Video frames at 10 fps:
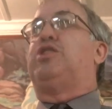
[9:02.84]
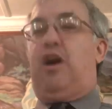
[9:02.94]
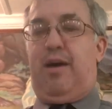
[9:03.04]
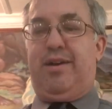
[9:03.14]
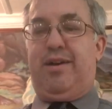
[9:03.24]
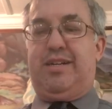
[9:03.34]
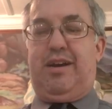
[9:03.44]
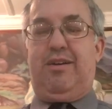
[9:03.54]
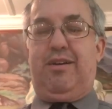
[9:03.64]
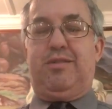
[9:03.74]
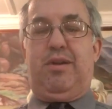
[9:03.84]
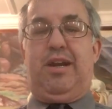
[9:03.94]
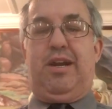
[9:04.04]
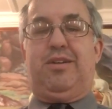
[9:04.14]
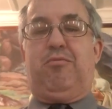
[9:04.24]
commentaries, we
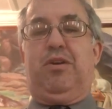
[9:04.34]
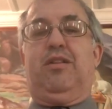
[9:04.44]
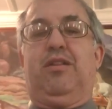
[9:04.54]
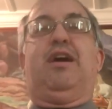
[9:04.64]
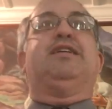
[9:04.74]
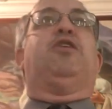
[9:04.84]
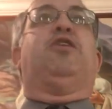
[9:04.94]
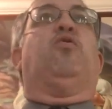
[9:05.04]
need to realize that